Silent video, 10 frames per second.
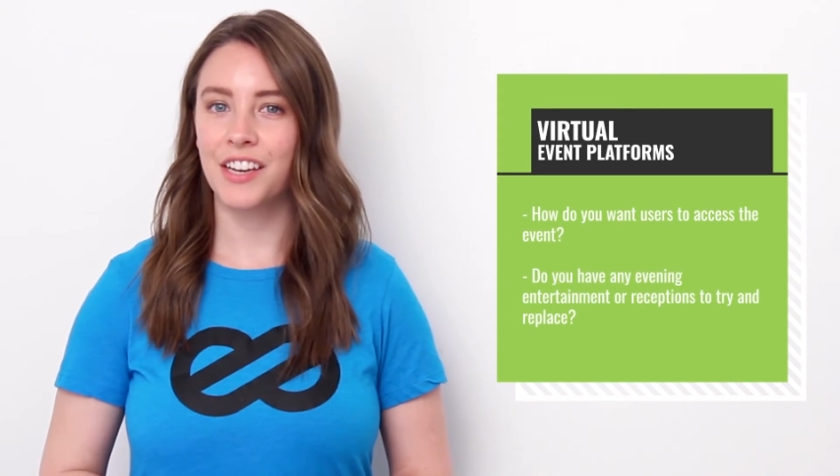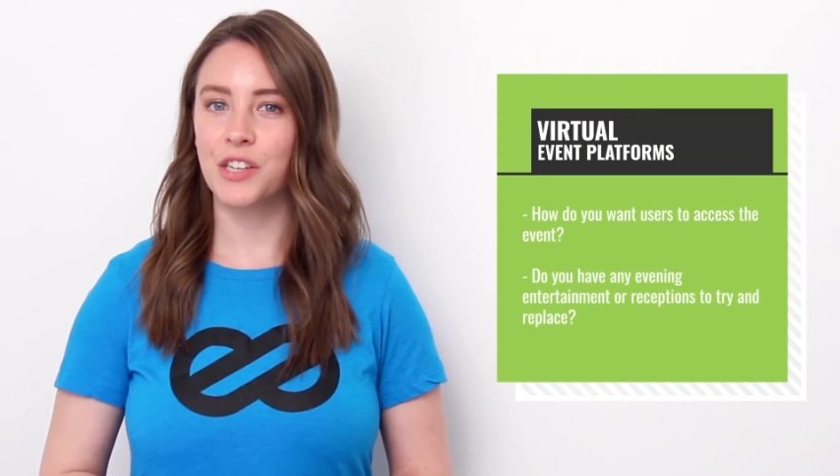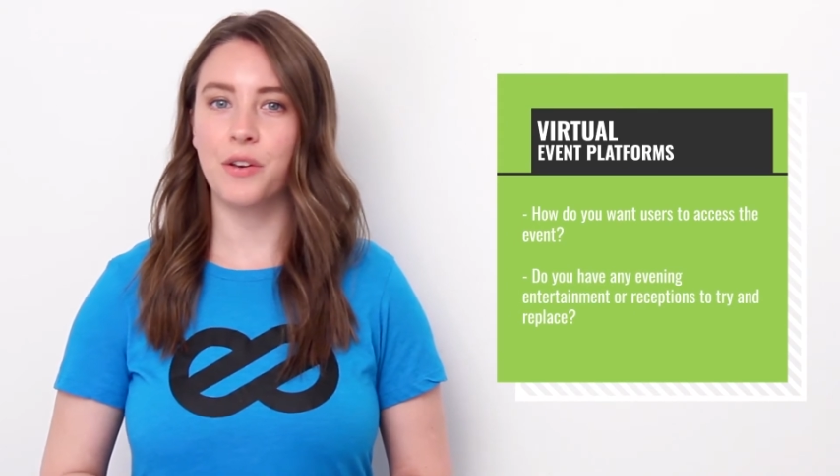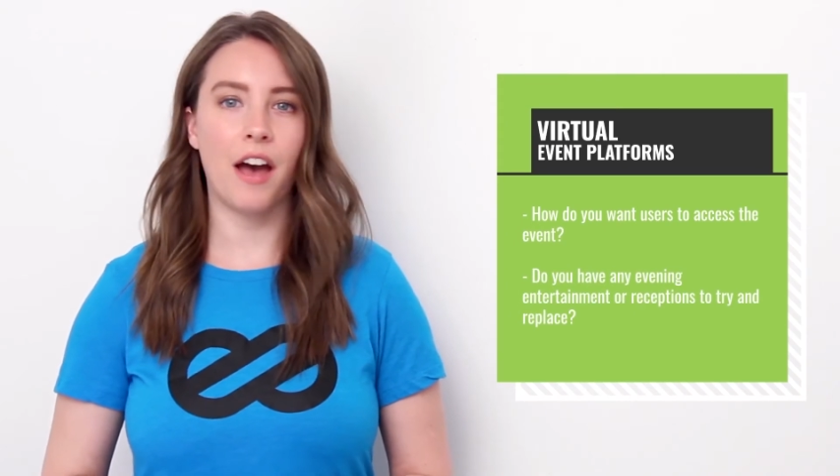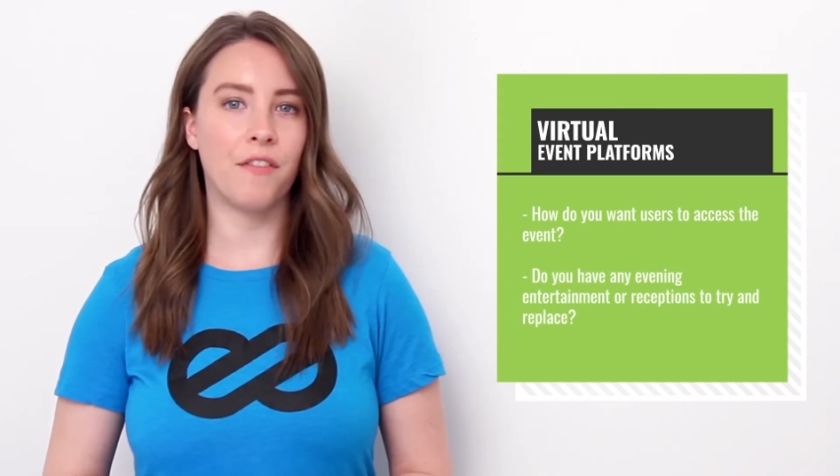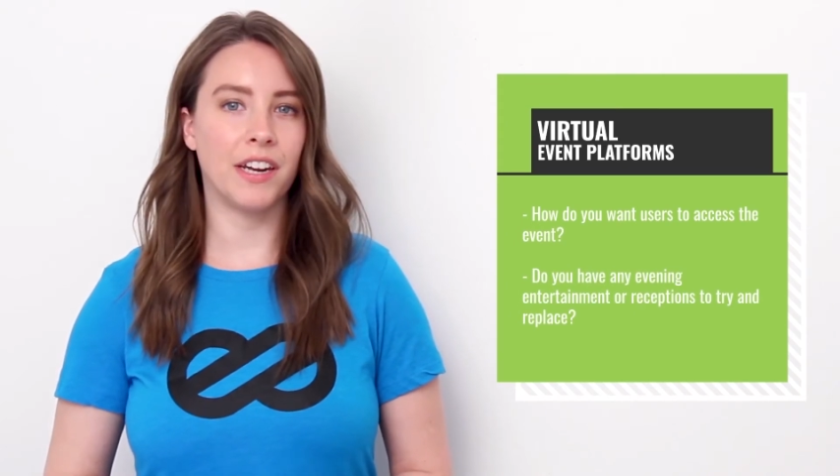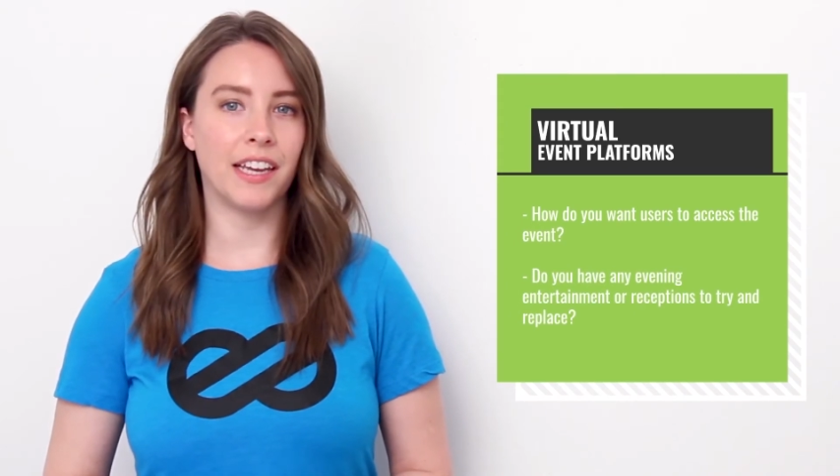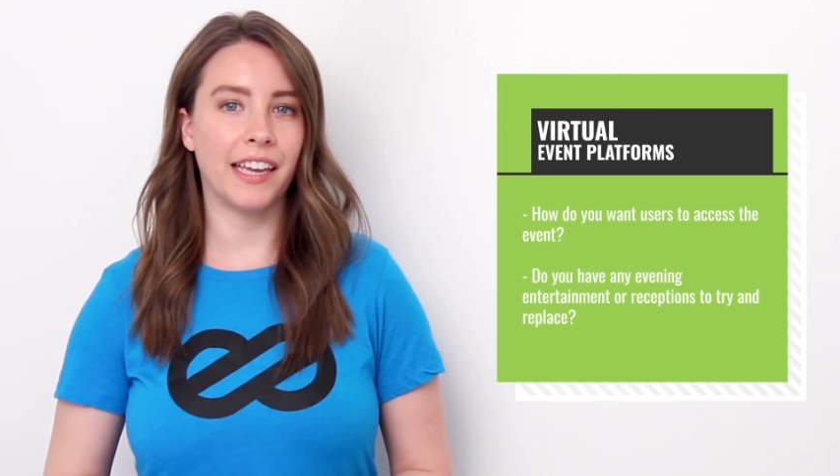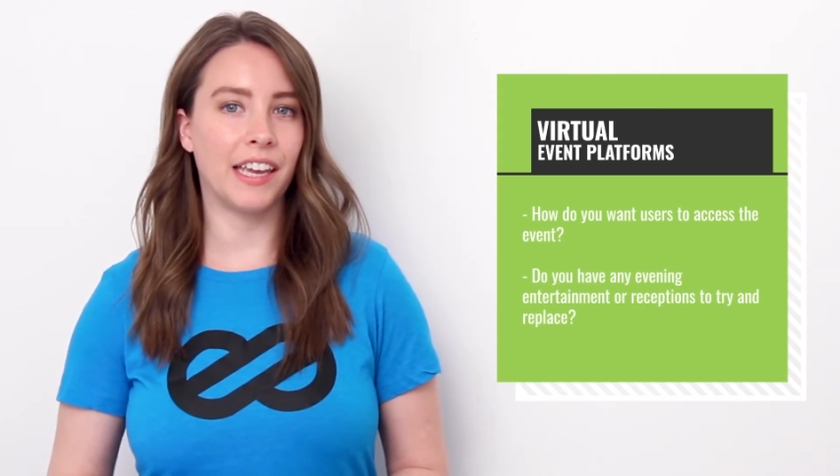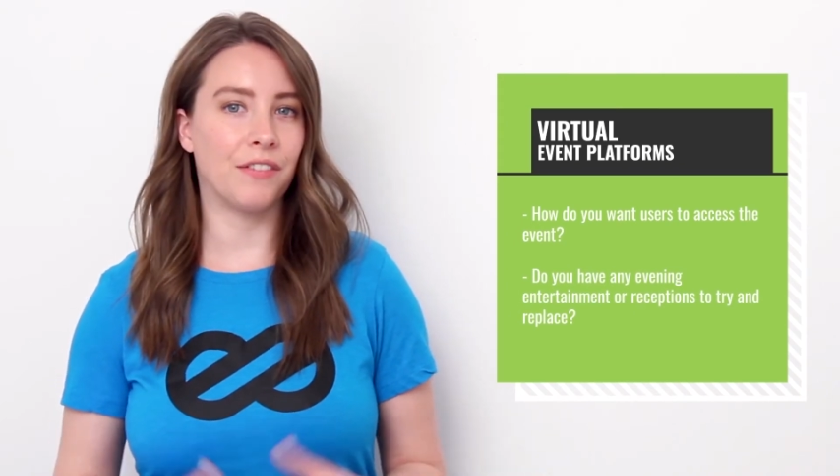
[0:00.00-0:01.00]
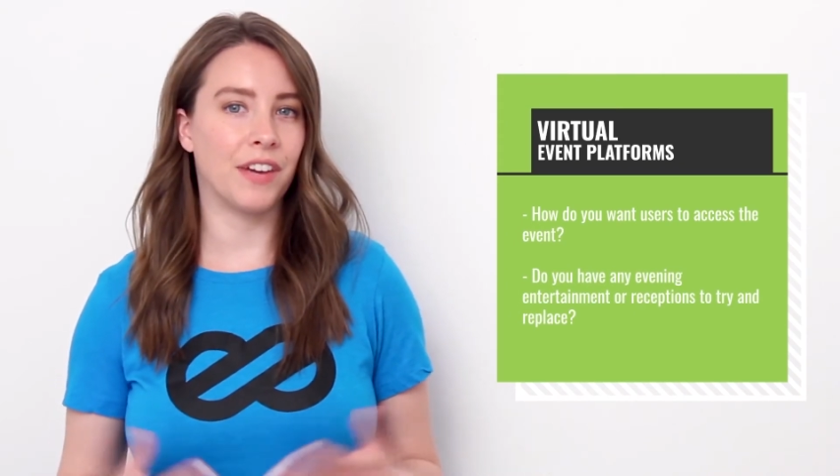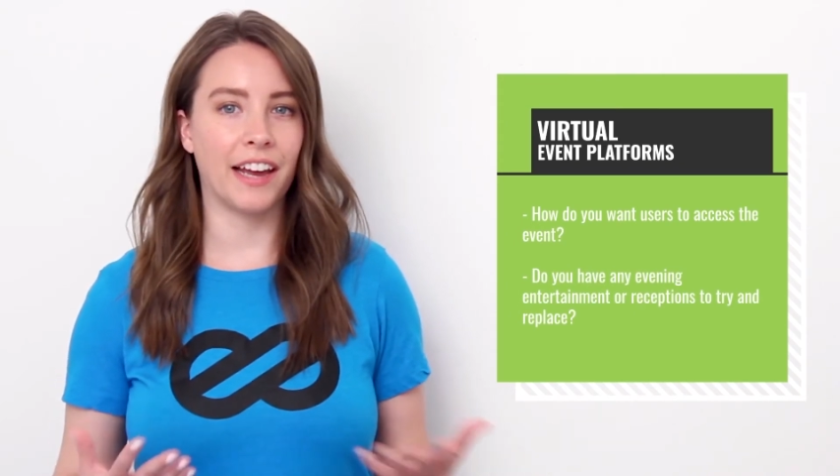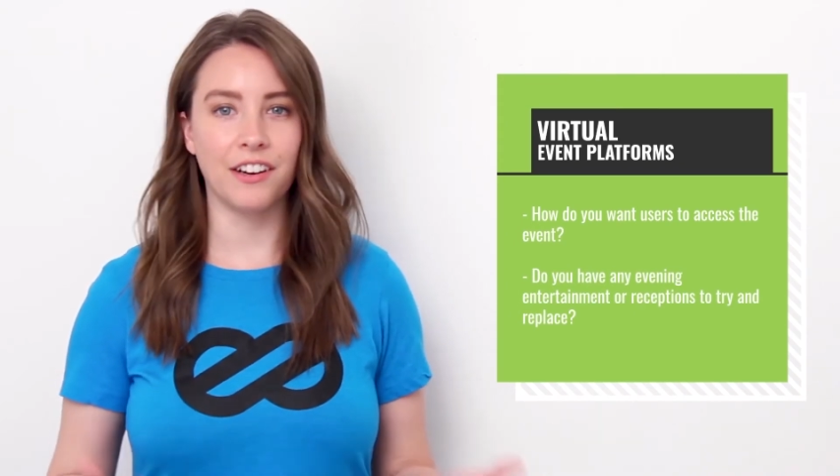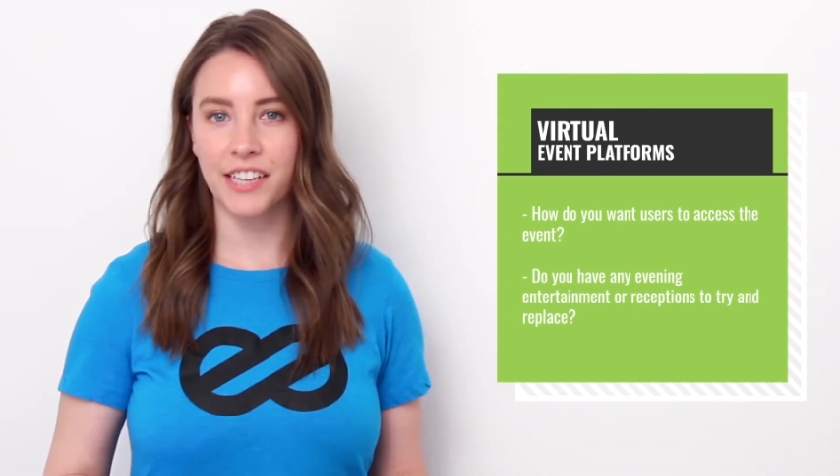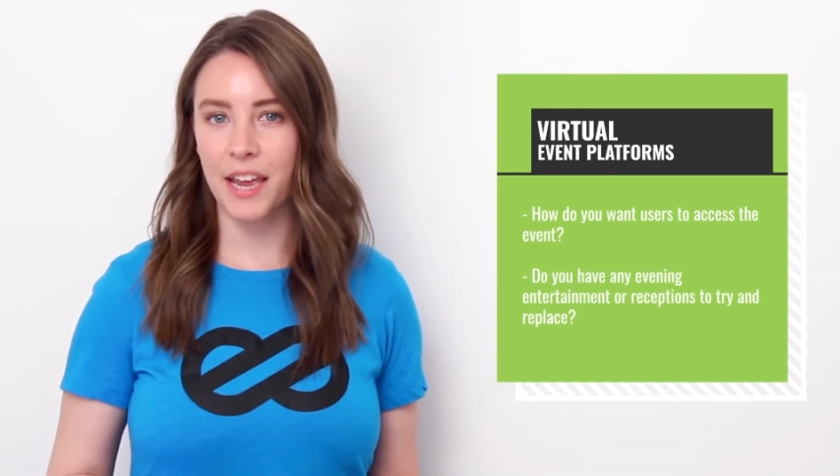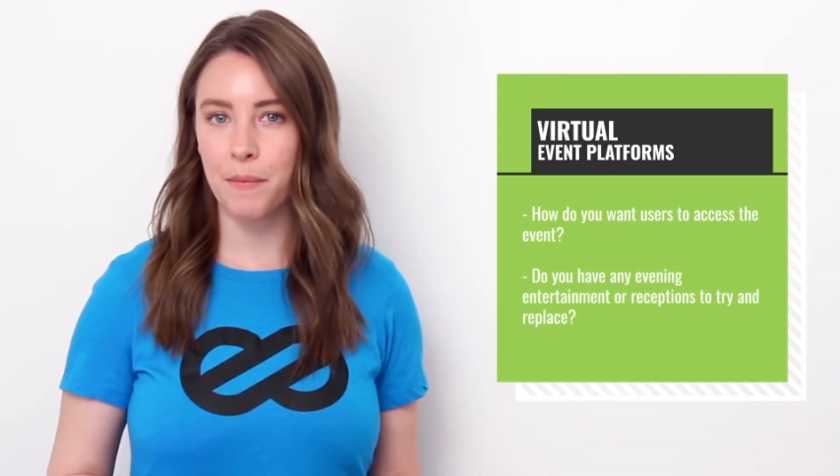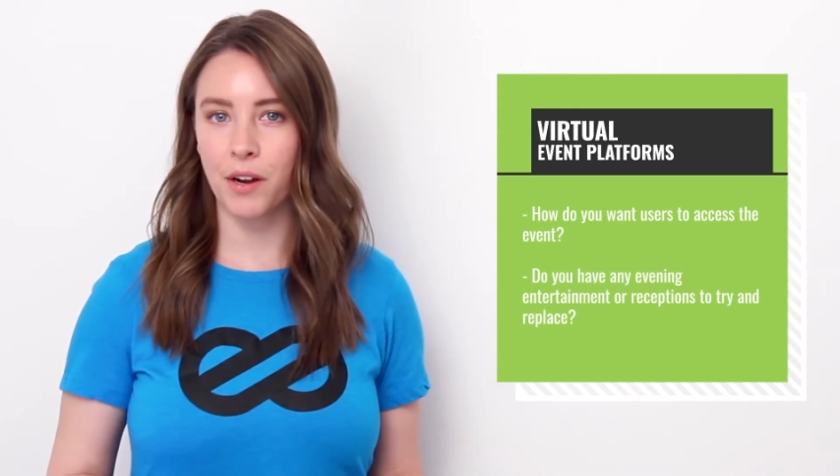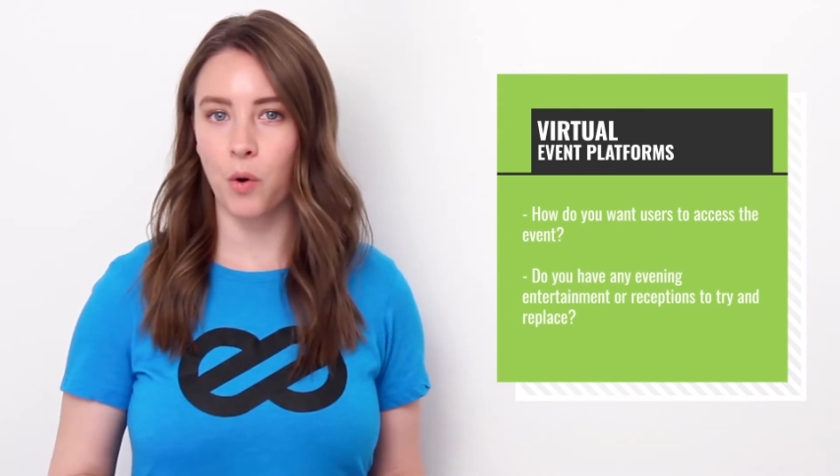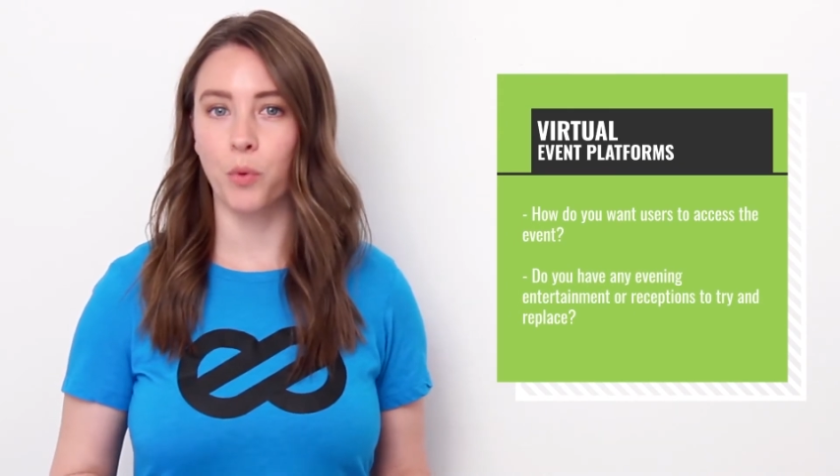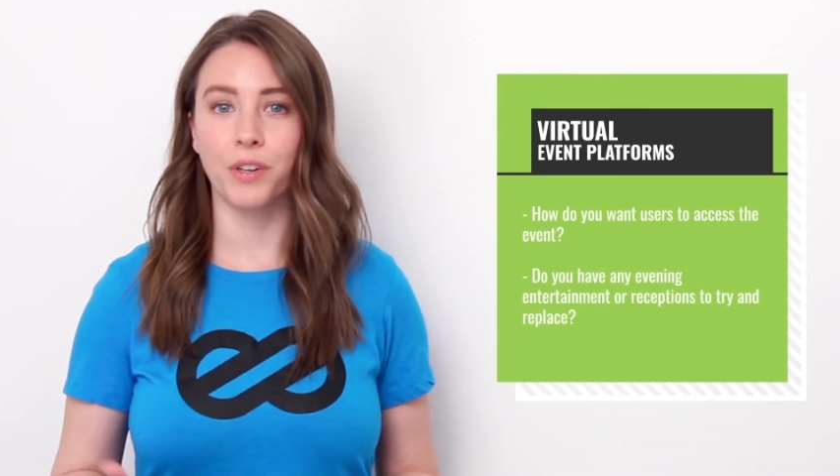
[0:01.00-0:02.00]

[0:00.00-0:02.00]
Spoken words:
Do you have any evening entertainment or